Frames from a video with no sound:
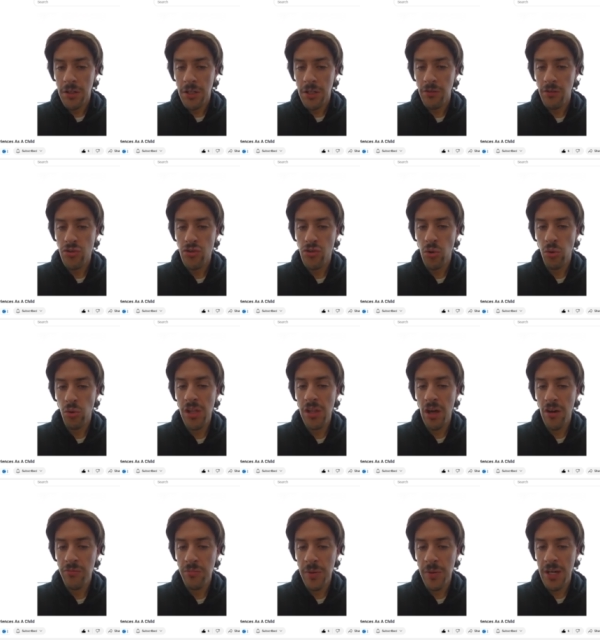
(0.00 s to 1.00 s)
if you truly
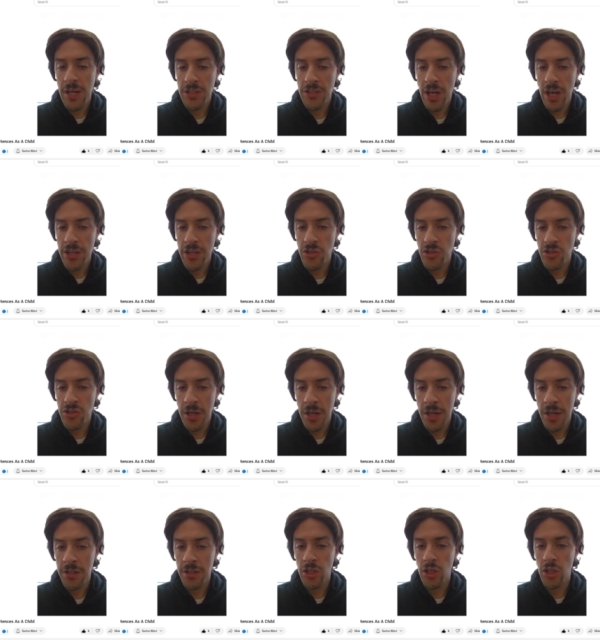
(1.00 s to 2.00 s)
loved me as, as your
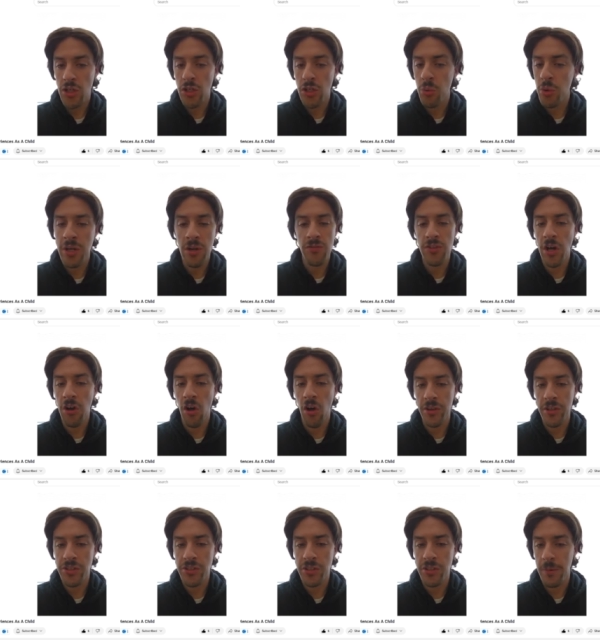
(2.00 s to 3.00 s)
son, you wouldn't have done all
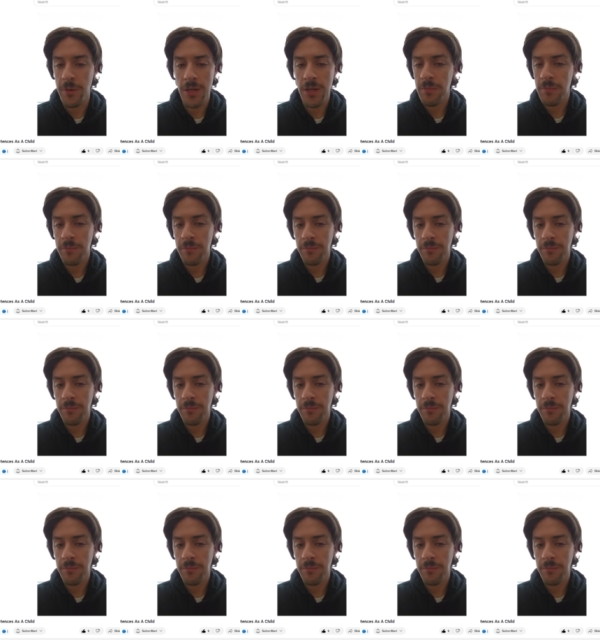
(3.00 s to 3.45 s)
this to me.